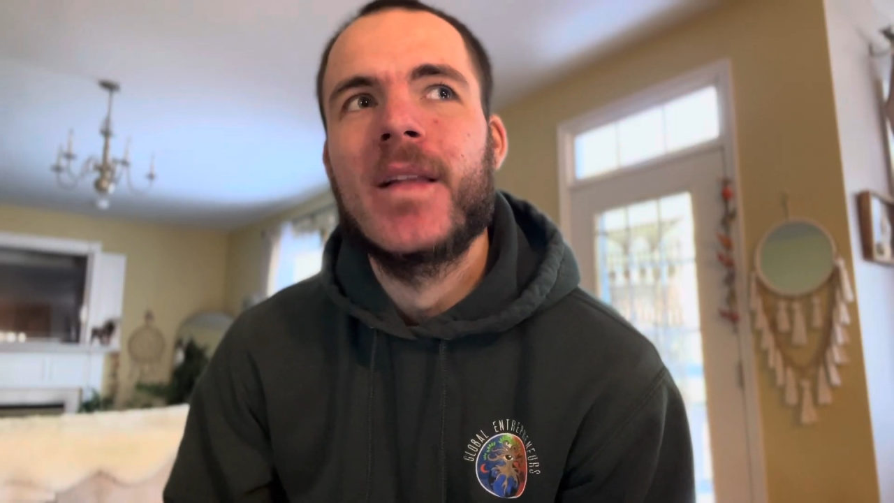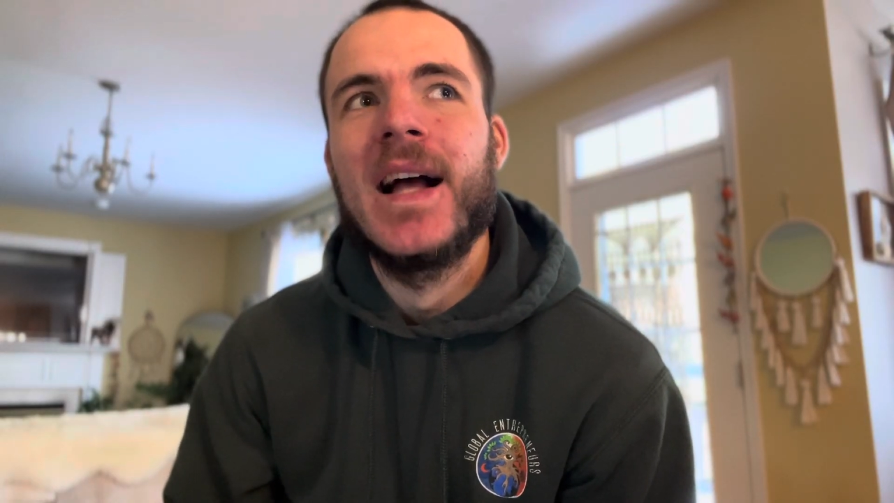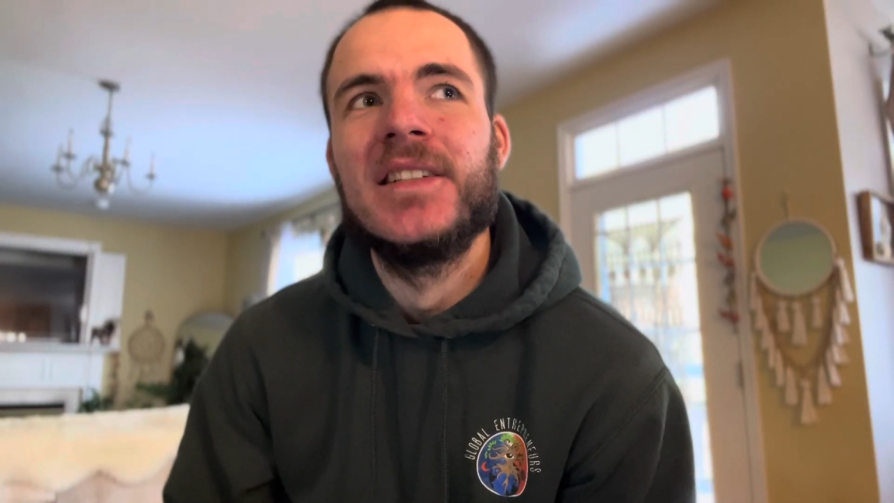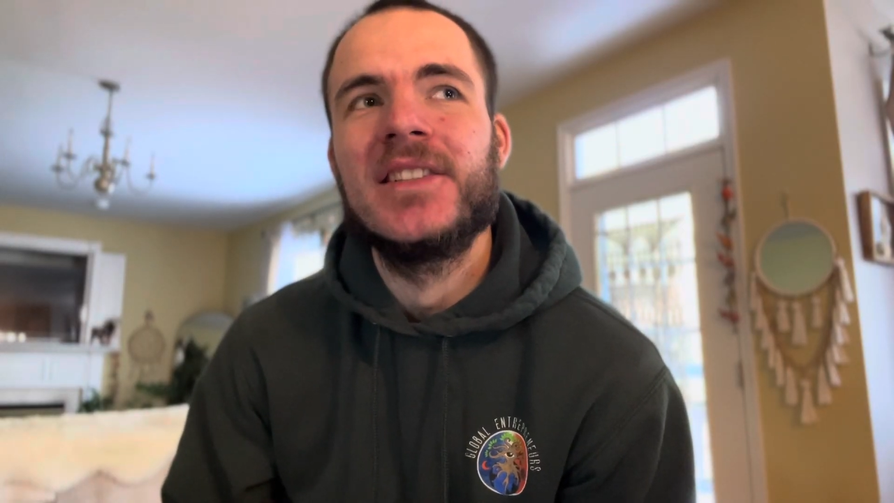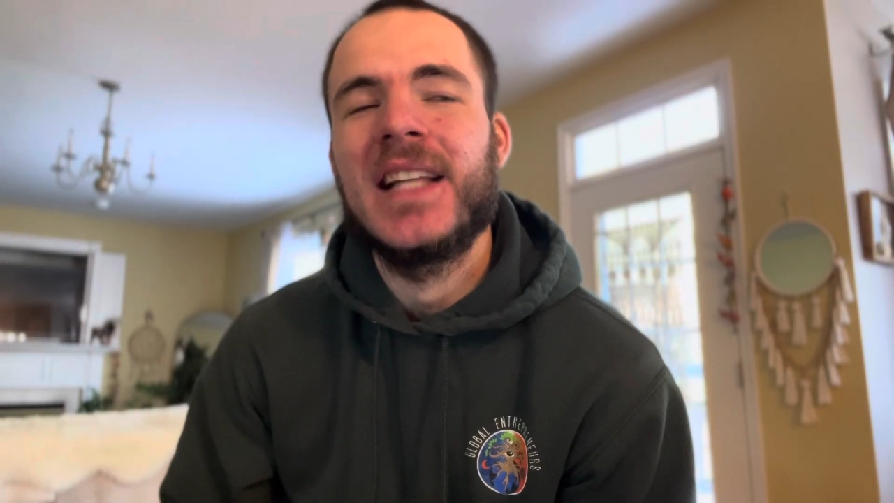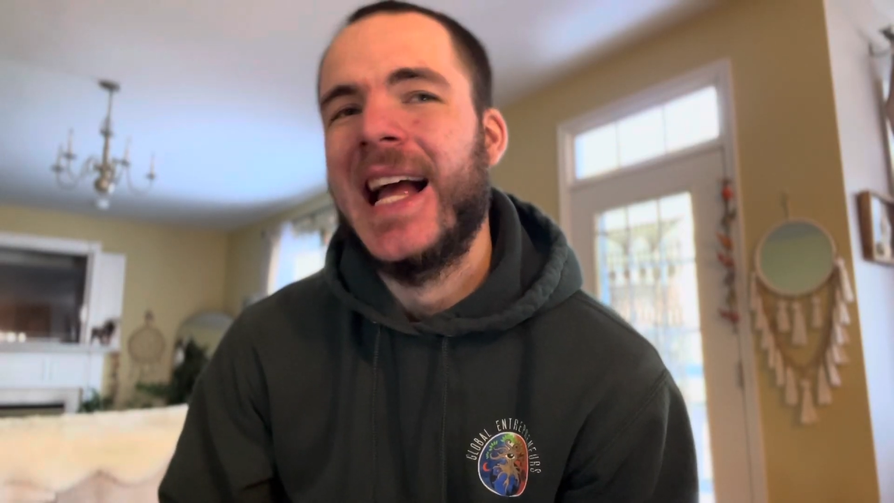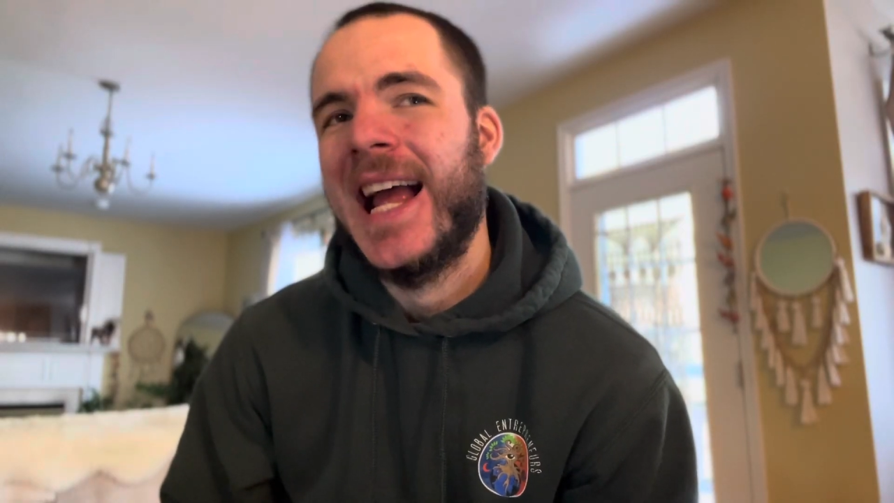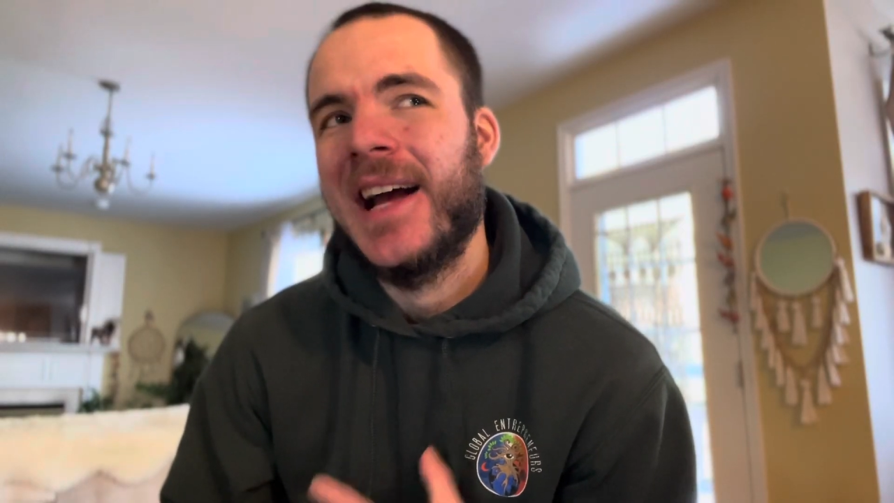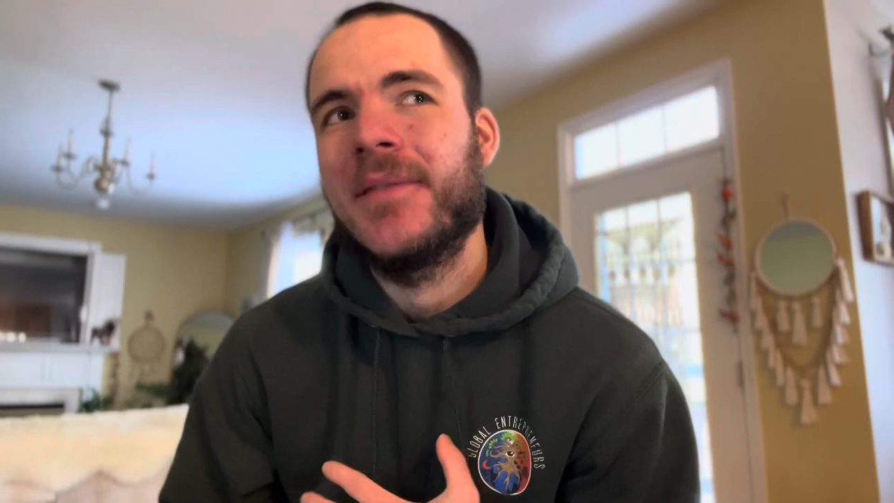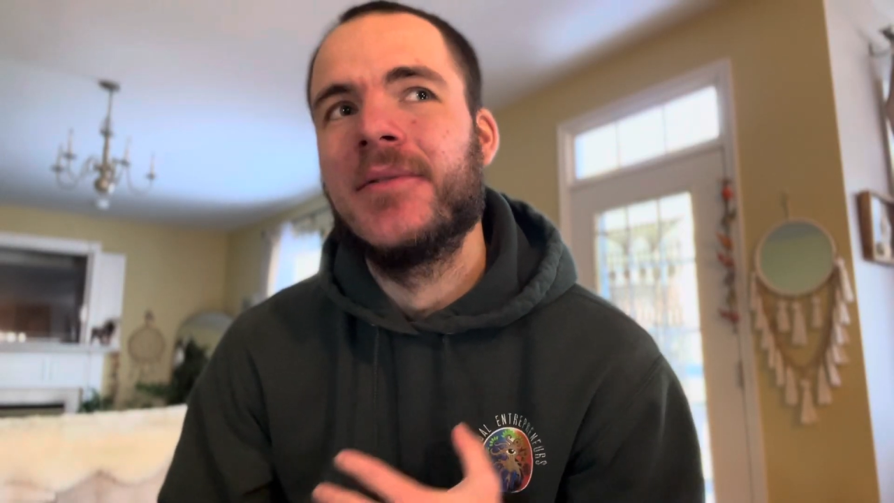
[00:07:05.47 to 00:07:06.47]
I
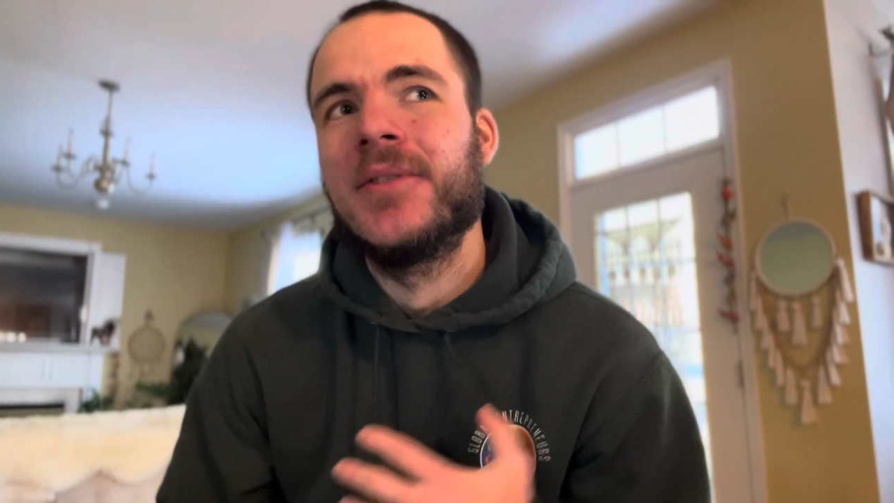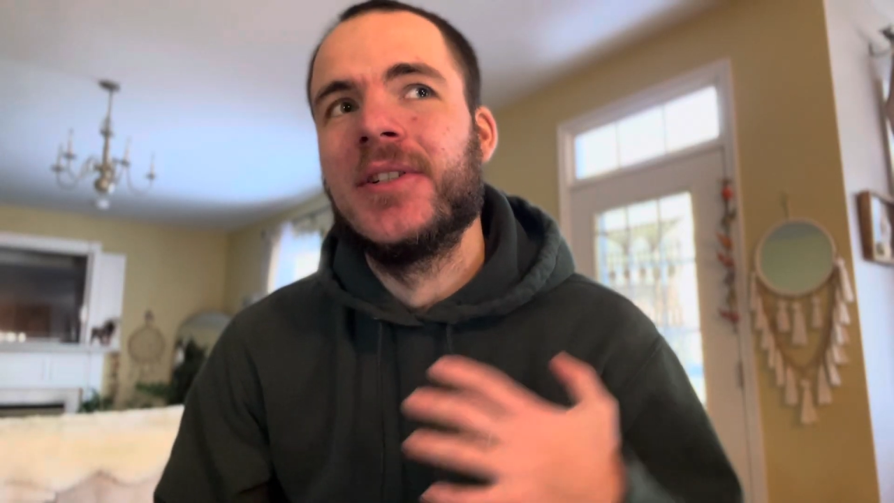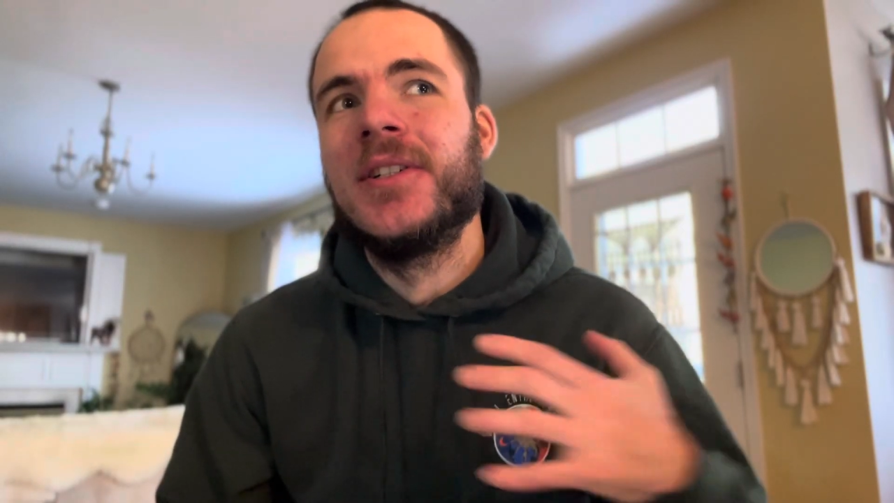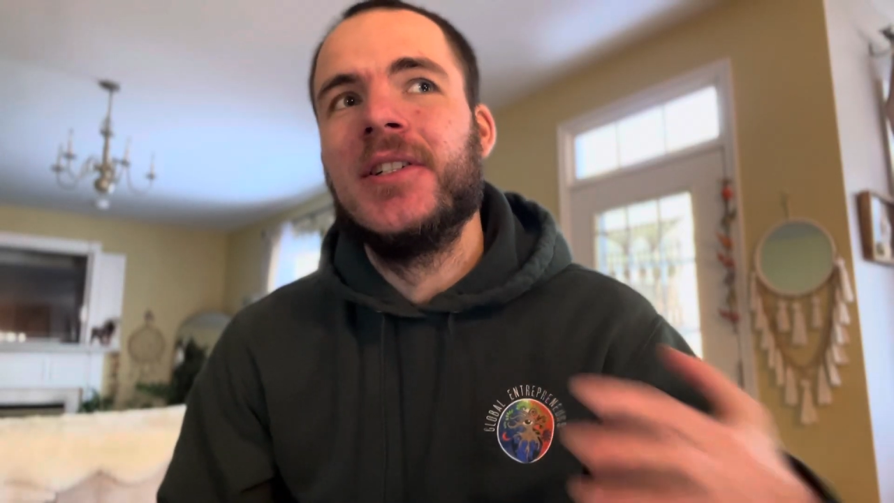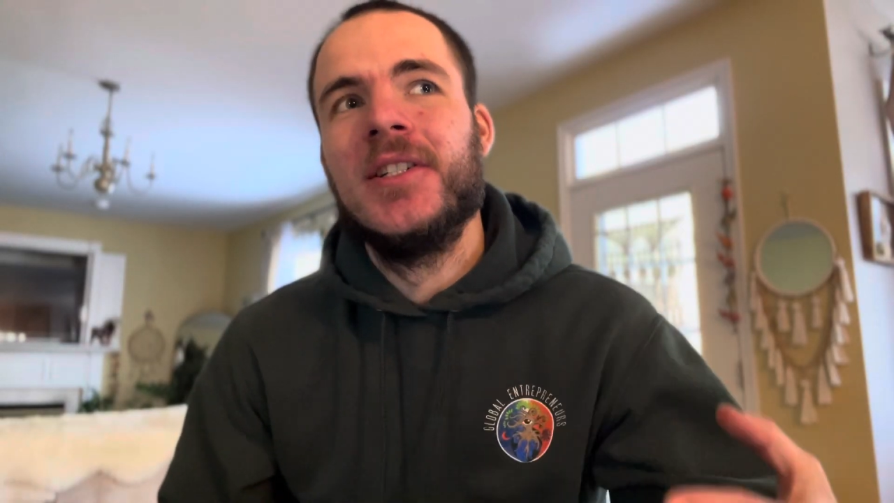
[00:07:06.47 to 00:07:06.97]
have to